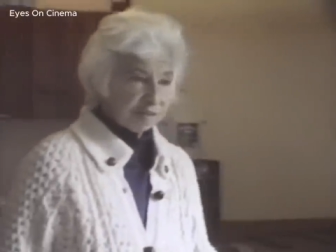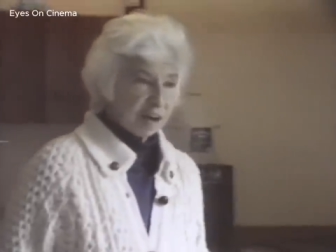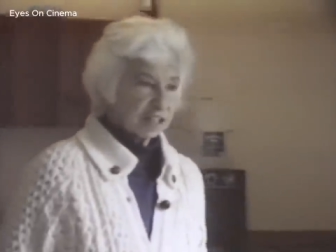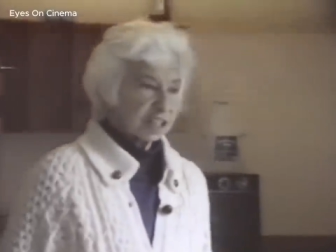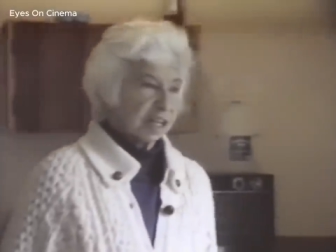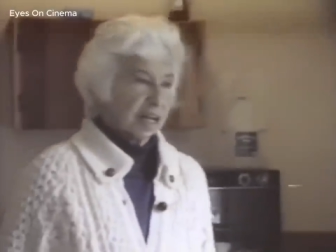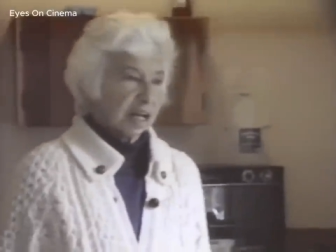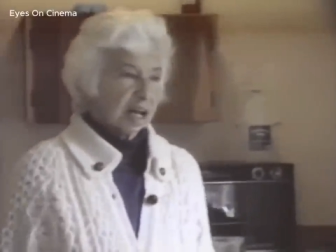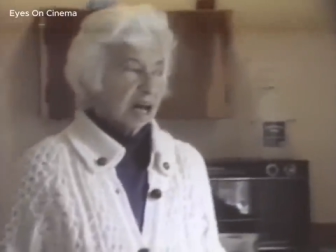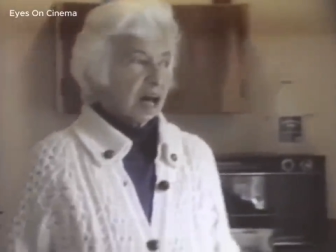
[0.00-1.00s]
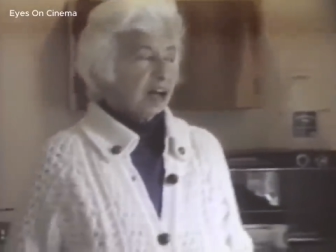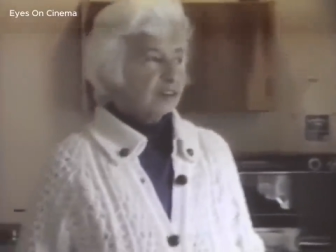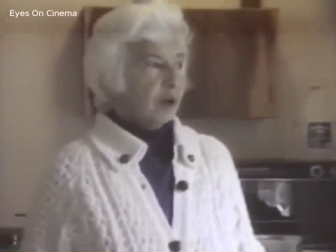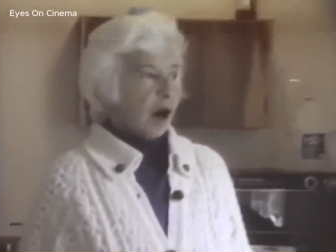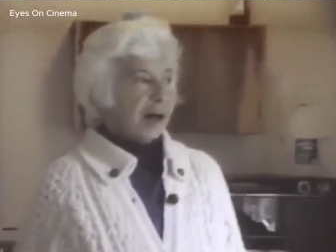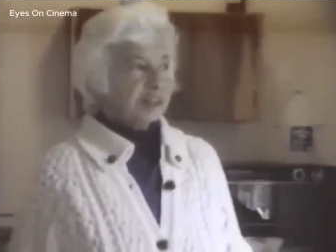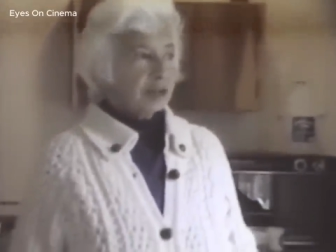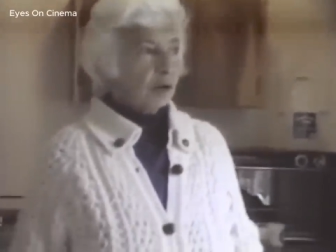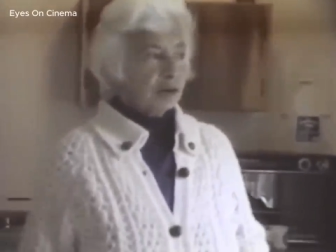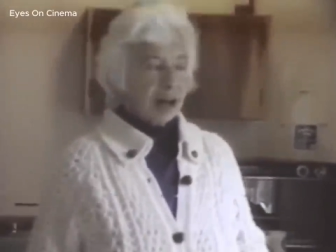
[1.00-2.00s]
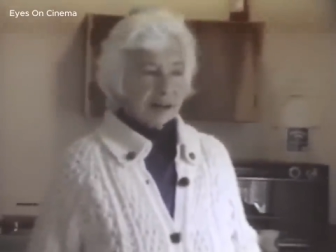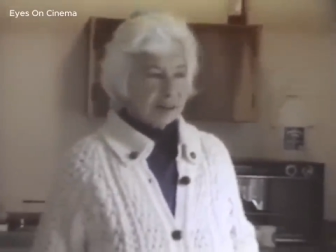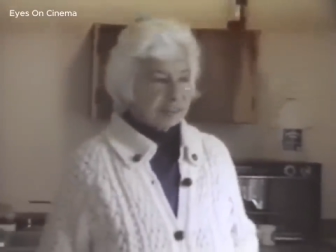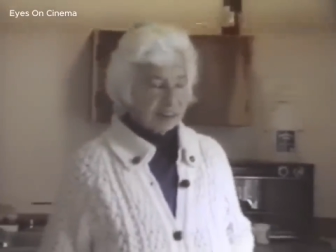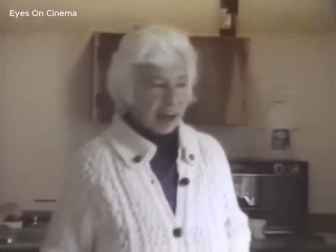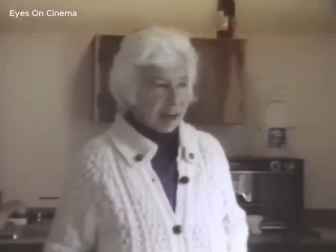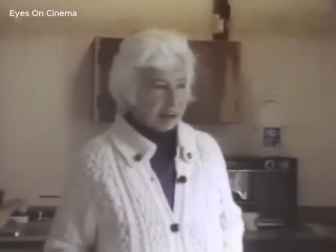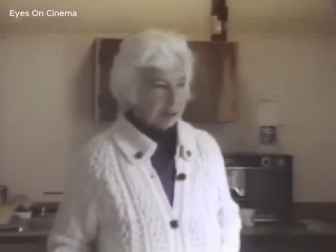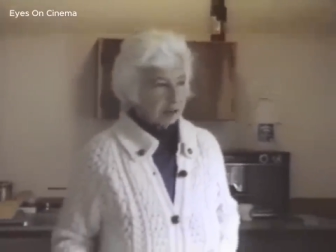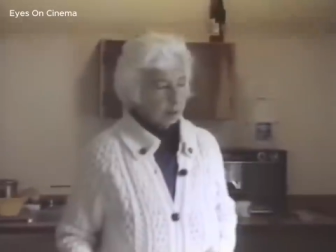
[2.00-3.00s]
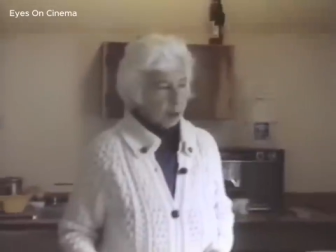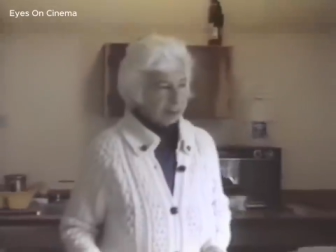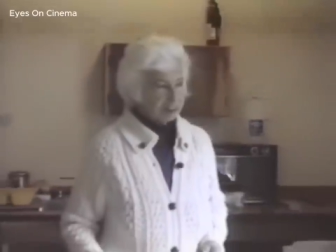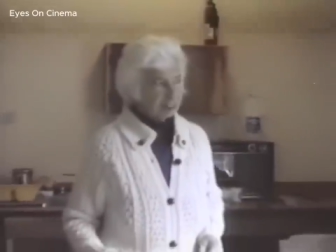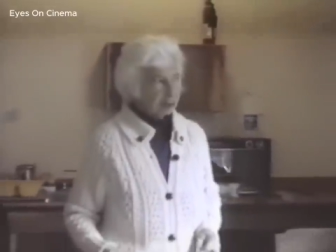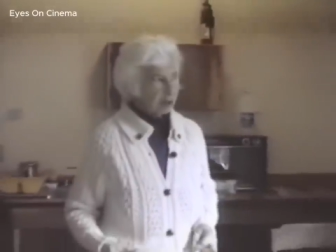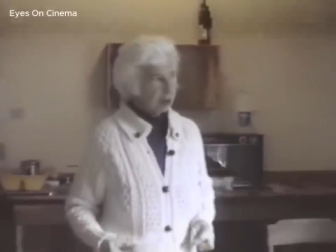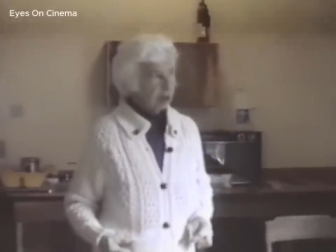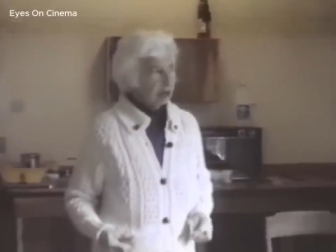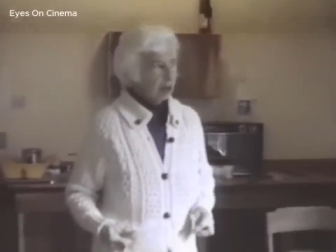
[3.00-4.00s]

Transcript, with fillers: function? So I don't understand what's... Uh,